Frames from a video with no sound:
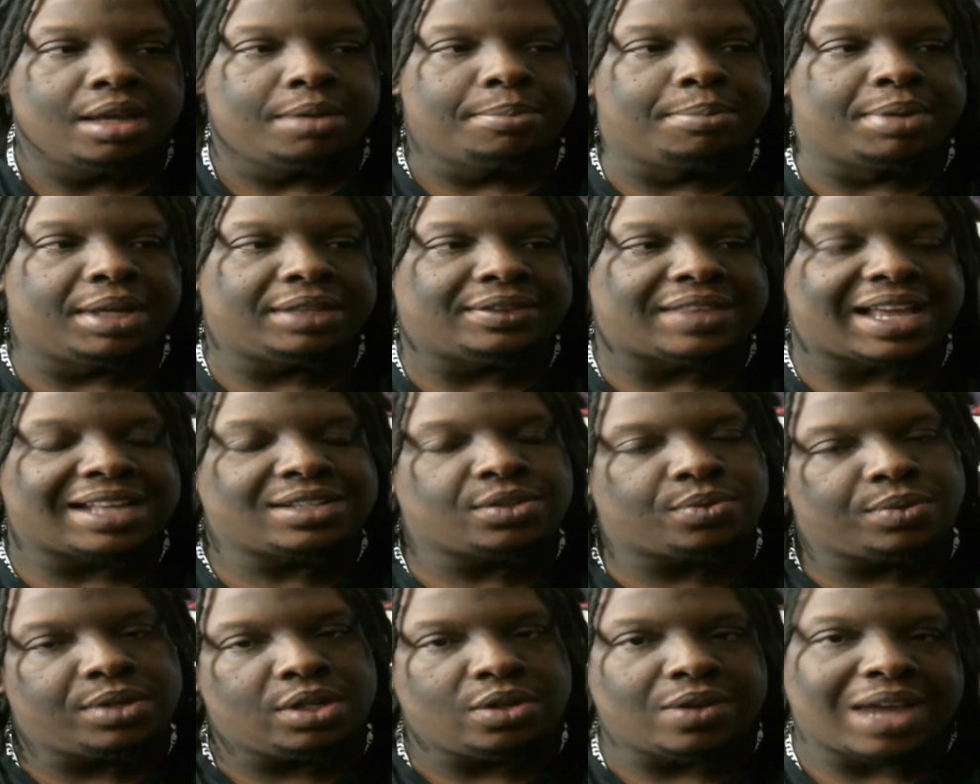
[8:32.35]
but
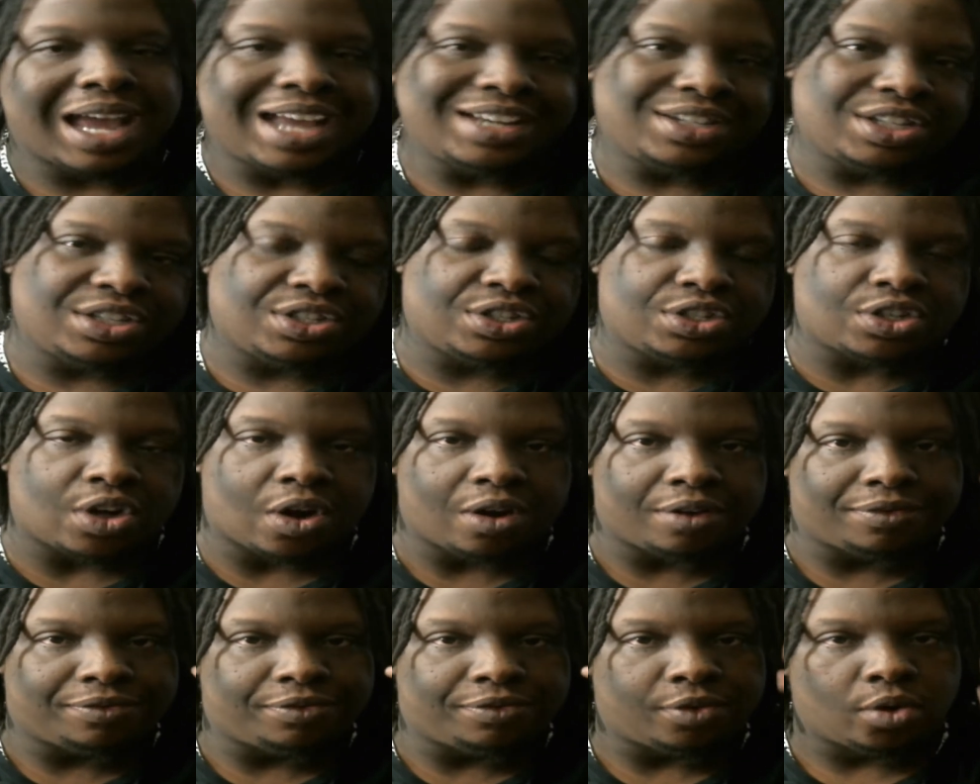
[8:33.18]
that's when you guys should
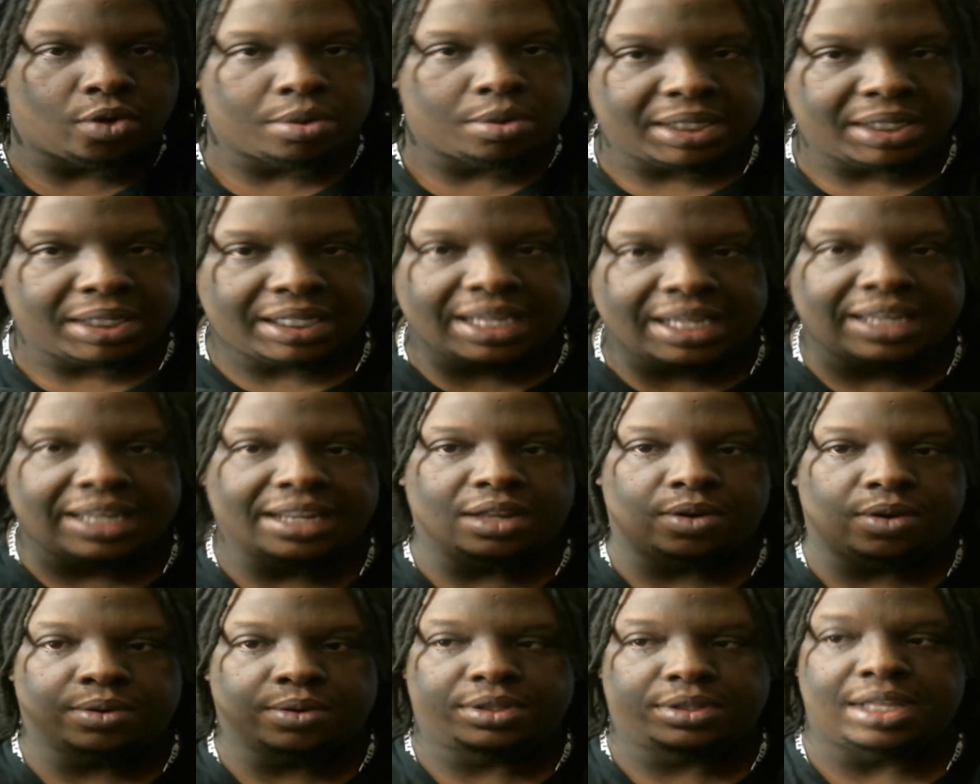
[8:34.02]
start
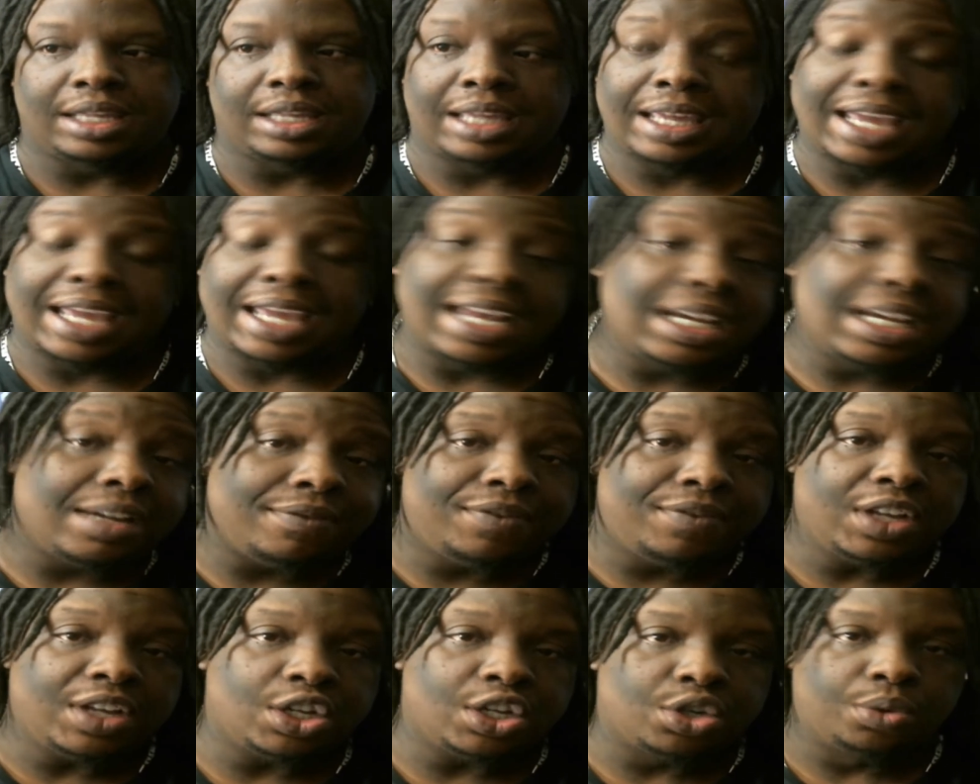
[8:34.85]
formulating or thinking
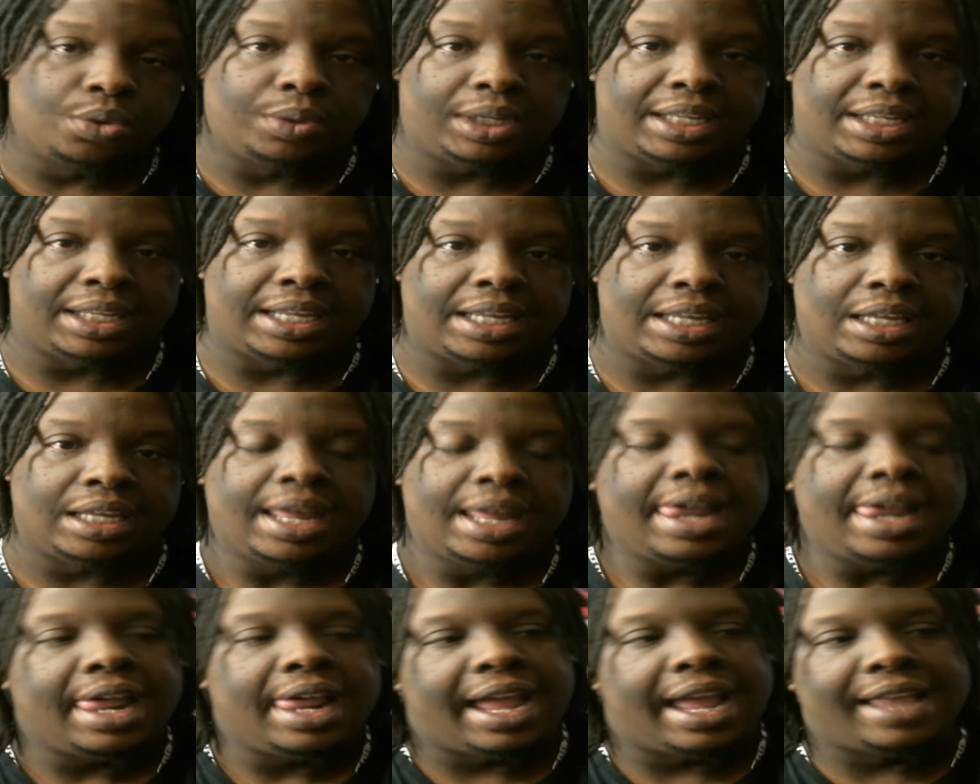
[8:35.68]
individually,
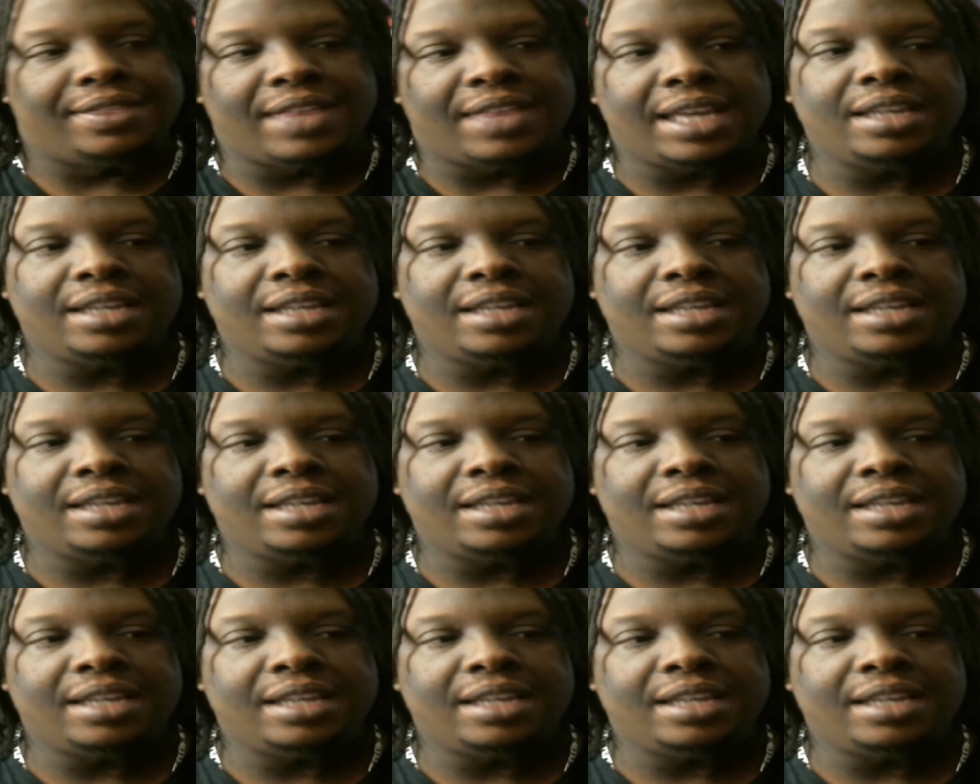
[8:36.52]
and then